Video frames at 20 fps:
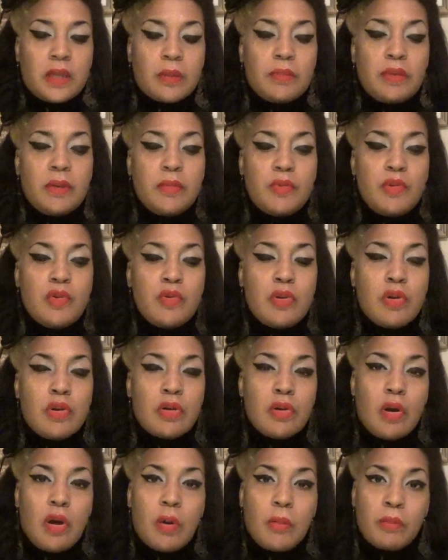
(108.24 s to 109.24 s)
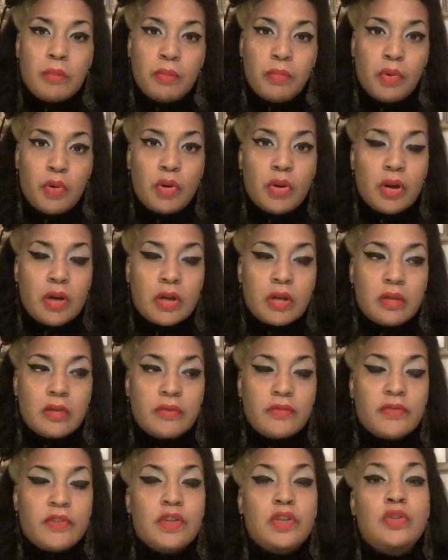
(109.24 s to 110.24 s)
people who aren't on board
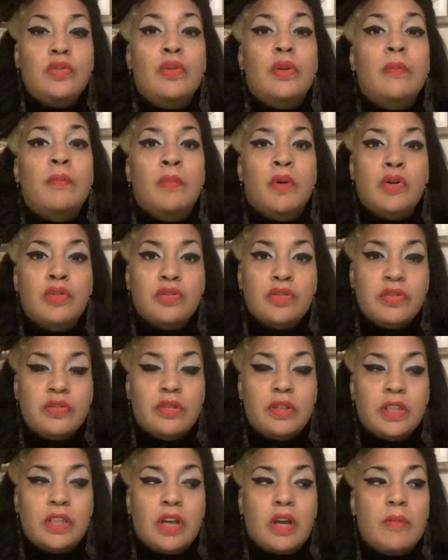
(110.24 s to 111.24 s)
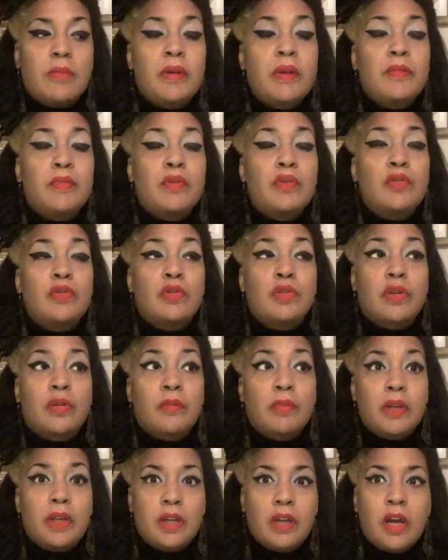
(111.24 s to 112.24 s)
for you emotionally are people who are going to
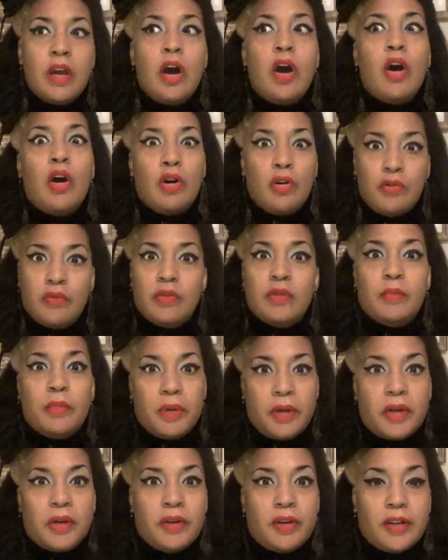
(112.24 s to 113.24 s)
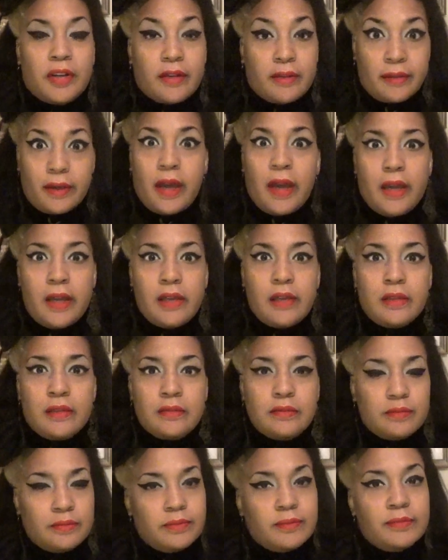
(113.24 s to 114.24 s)
be overboard, okay?
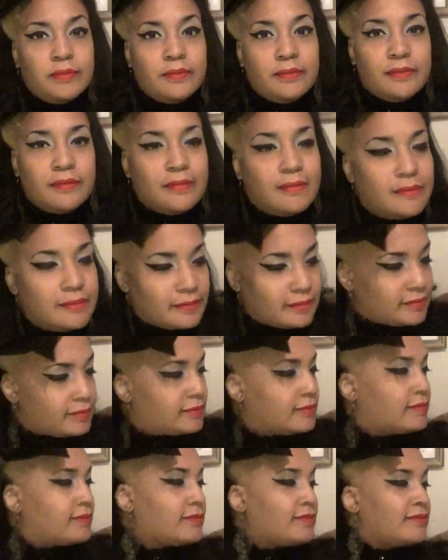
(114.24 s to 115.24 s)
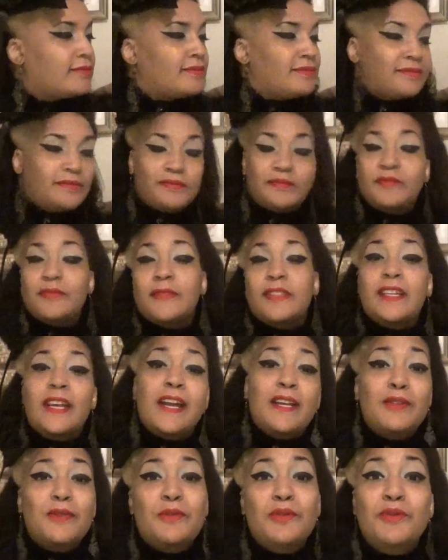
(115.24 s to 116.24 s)
Mm. You
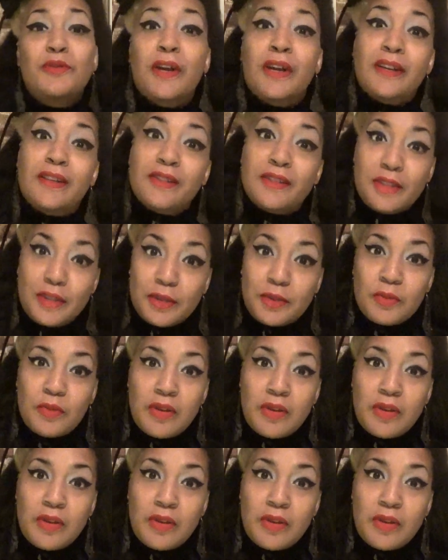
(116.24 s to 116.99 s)
gotta do what you gotta do,